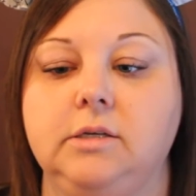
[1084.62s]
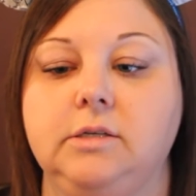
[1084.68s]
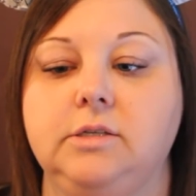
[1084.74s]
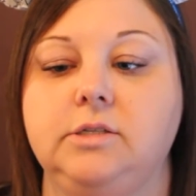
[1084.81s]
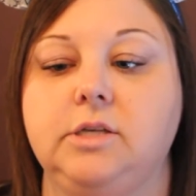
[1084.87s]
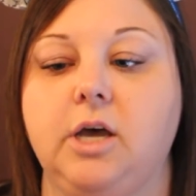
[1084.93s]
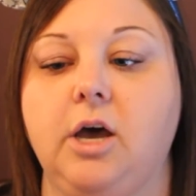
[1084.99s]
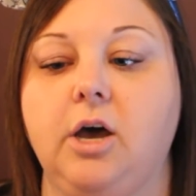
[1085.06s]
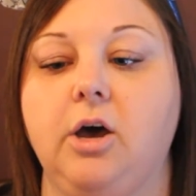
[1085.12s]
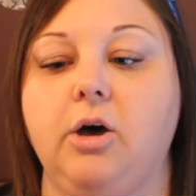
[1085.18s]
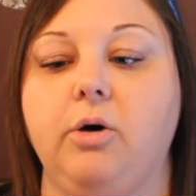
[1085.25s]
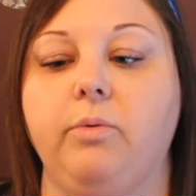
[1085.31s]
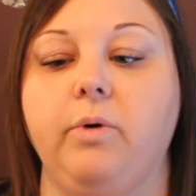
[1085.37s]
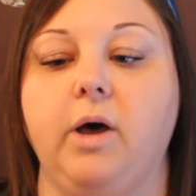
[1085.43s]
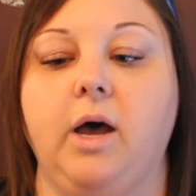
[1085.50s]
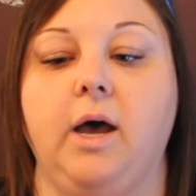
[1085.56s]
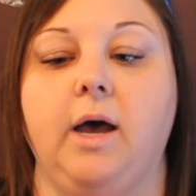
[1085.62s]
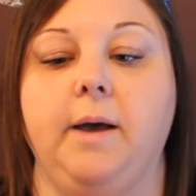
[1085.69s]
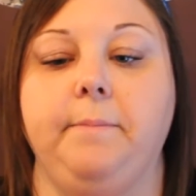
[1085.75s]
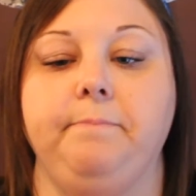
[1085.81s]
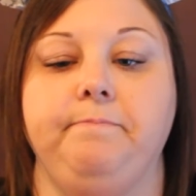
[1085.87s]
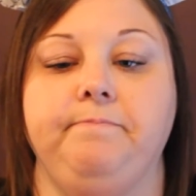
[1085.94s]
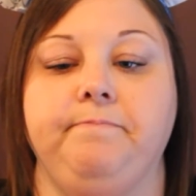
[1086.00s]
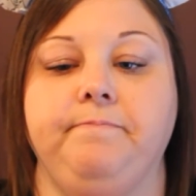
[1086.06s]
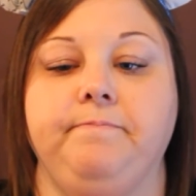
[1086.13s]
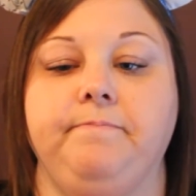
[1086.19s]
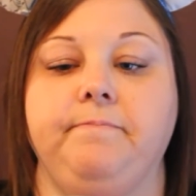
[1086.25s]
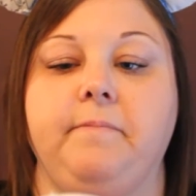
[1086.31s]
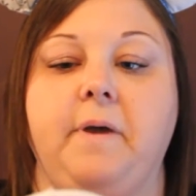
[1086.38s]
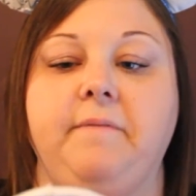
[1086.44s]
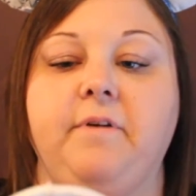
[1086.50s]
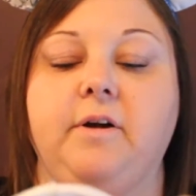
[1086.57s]
So
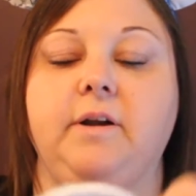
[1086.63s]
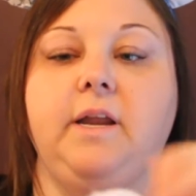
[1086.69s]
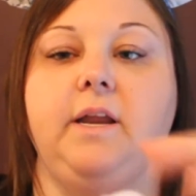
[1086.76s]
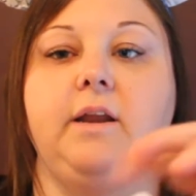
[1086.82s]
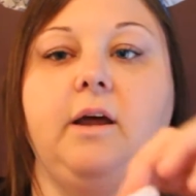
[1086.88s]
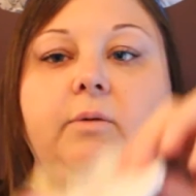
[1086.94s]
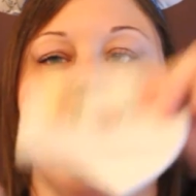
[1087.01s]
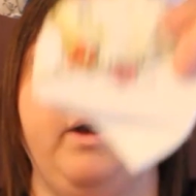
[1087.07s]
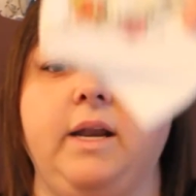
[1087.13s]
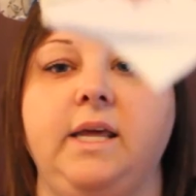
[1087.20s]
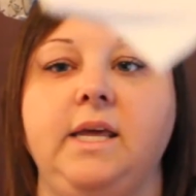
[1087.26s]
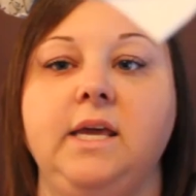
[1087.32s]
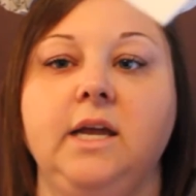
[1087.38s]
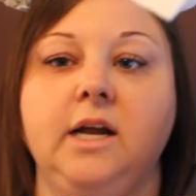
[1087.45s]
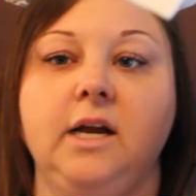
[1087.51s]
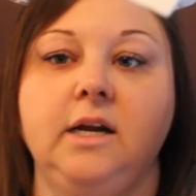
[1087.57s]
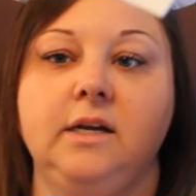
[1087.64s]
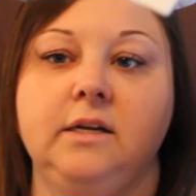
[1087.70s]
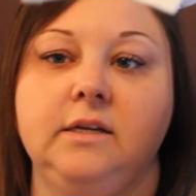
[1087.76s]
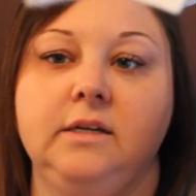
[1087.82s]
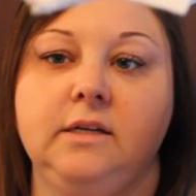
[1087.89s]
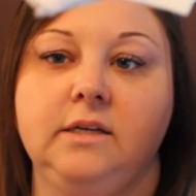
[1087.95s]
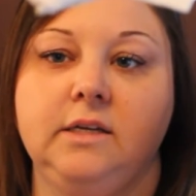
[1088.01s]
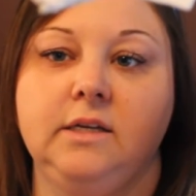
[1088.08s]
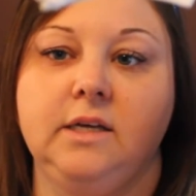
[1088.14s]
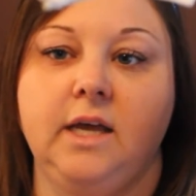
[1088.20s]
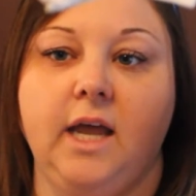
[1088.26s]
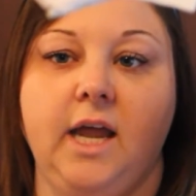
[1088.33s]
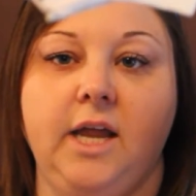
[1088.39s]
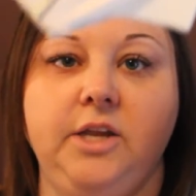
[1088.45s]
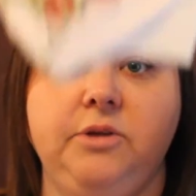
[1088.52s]
I've already done one here, and